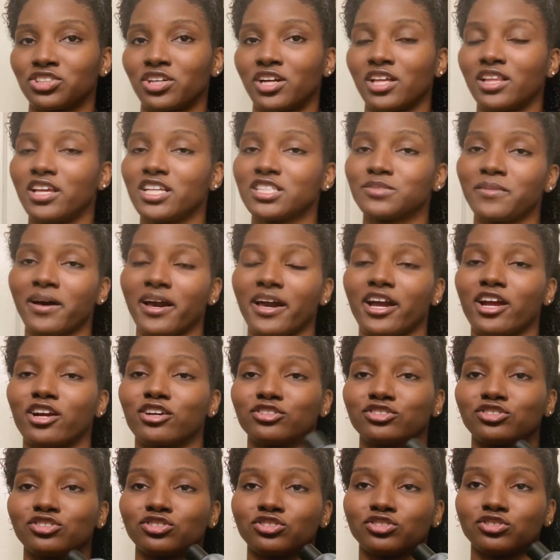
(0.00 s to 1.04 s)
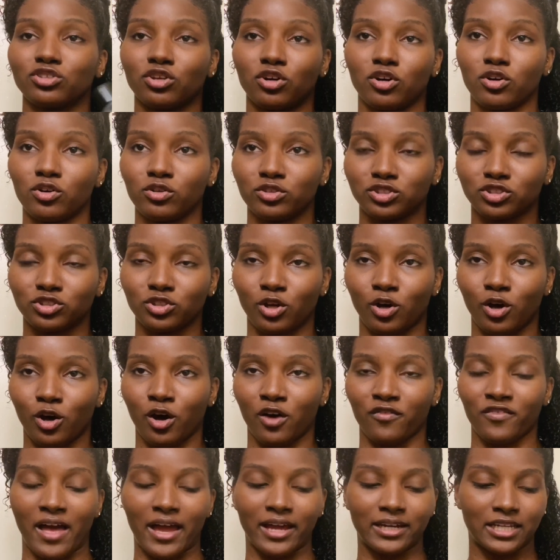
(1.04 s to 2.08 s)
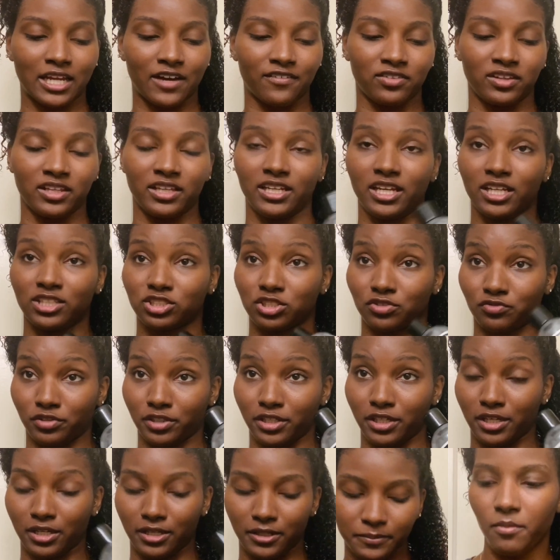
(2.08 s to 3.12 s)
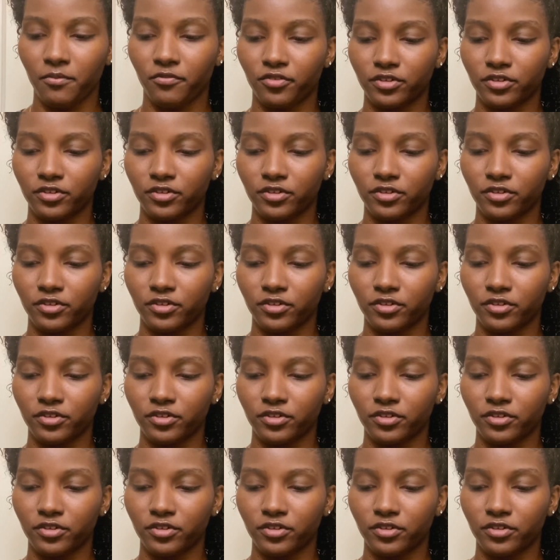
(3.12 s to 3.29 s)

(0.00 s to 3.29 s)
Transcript: It leaves my hair so soft. I definitely need to re-up.